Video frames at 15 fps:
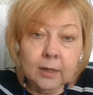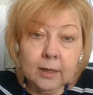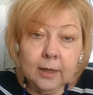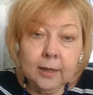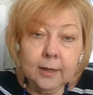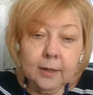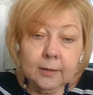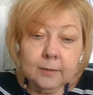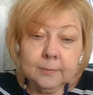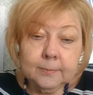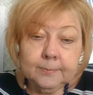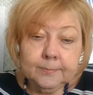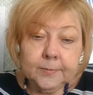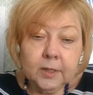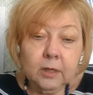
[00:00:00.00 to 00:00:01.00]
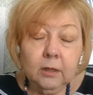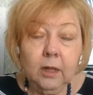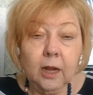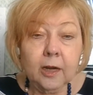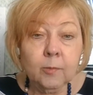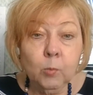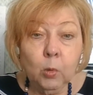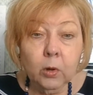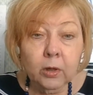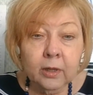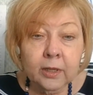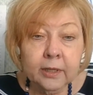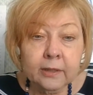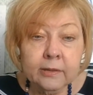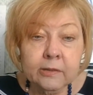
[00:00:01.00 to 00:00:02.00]
Clark
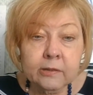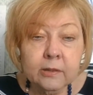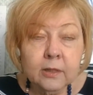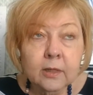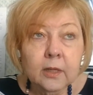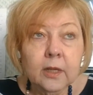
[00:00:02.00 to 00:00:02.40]
Moreland,